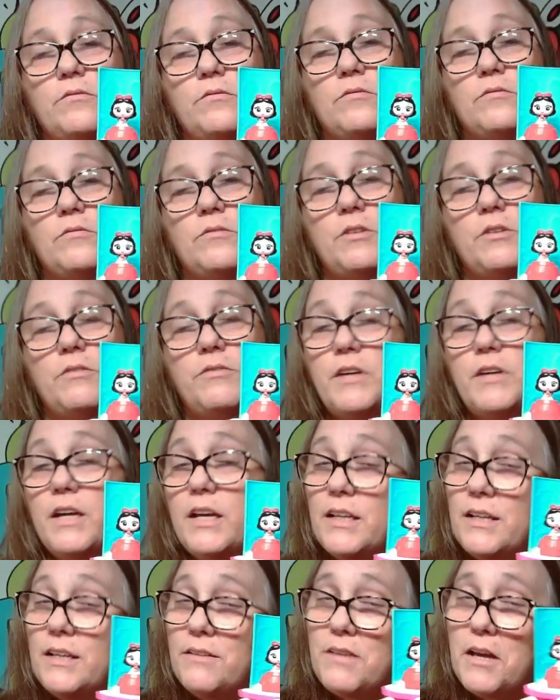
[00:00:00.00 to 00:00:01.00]
Don't
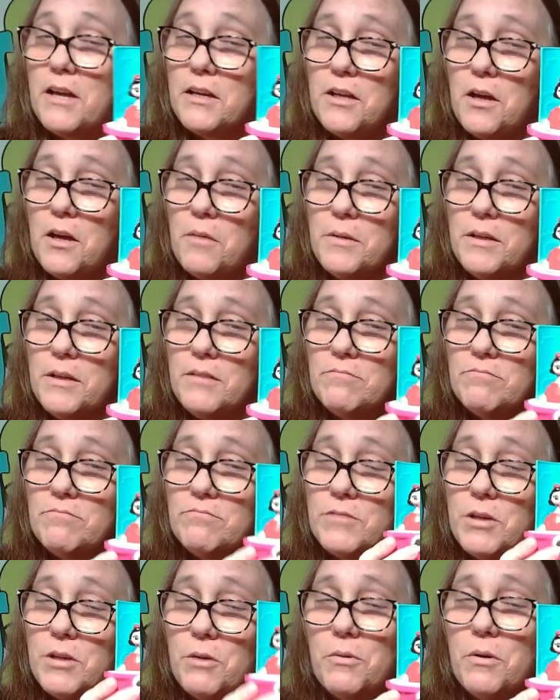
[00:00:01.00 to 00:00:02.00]
forget, leave that comment.
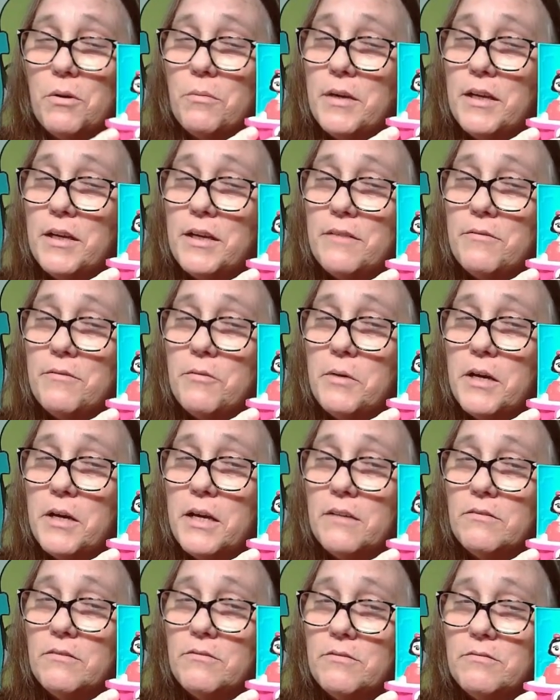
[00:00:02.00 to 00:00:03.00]
There will be a
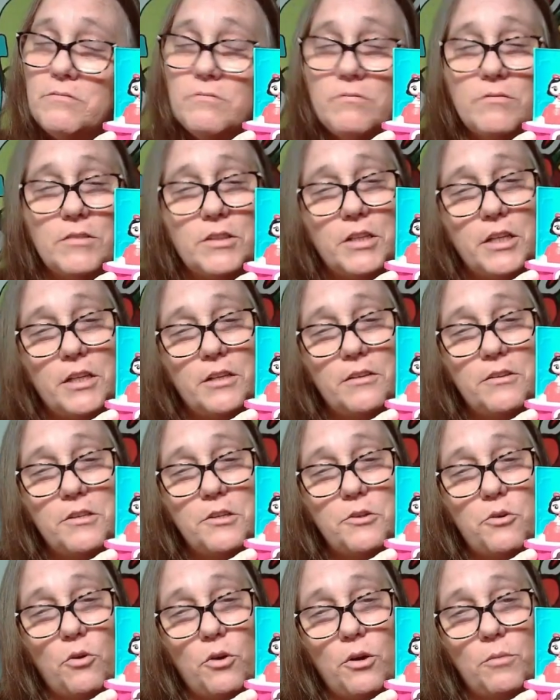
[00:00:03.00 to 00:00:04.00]
giveaway at the end of the
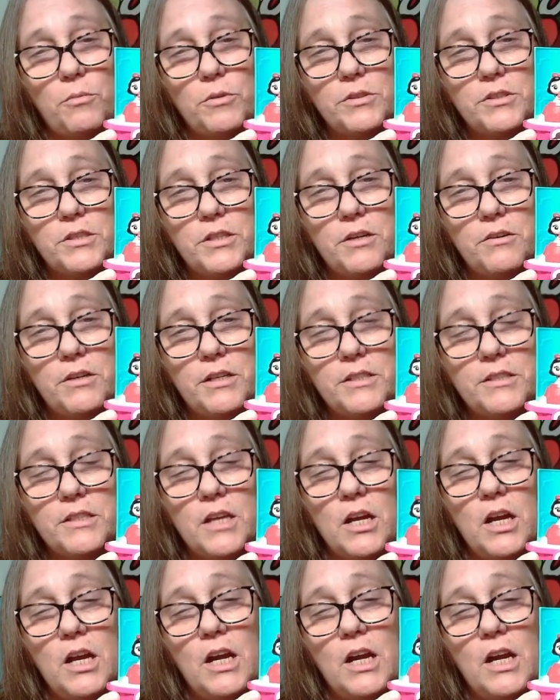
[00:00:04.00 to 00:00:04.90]
Doorable series.